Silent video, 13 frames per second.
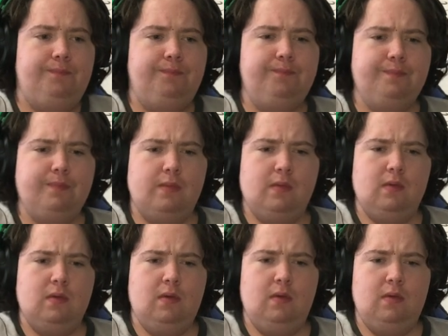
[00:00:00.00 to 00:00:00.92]
And now
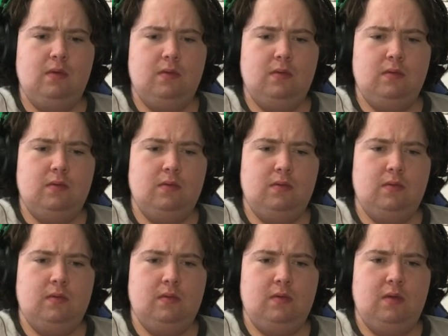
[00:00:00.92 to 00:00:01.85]
I present my
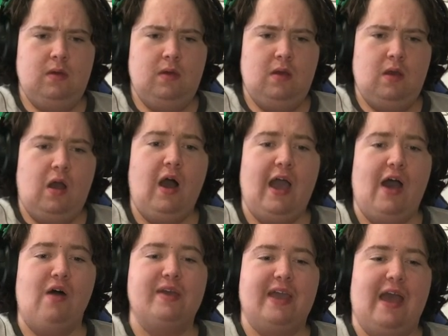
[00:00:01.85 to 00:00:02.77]
history project. Oh,
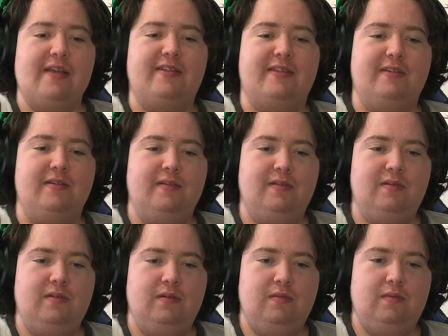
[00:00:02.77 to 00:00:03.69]
hell yes. Why
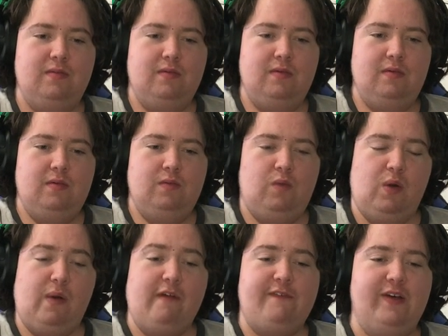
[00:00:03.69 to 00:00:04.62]

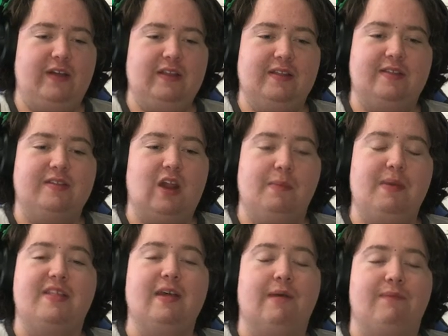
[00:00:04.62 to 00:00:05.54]
do I have a feeling this is going to
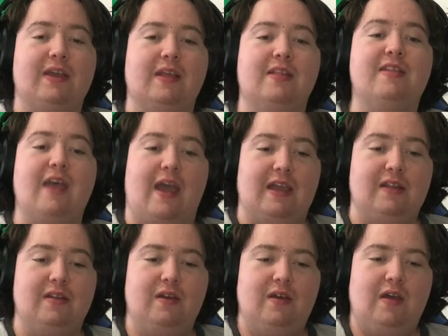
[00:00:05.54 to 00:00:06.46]
be something
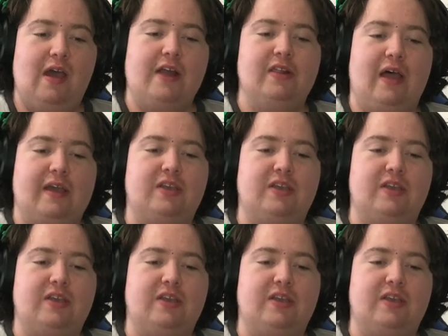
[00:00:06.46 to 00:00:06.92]
insane and like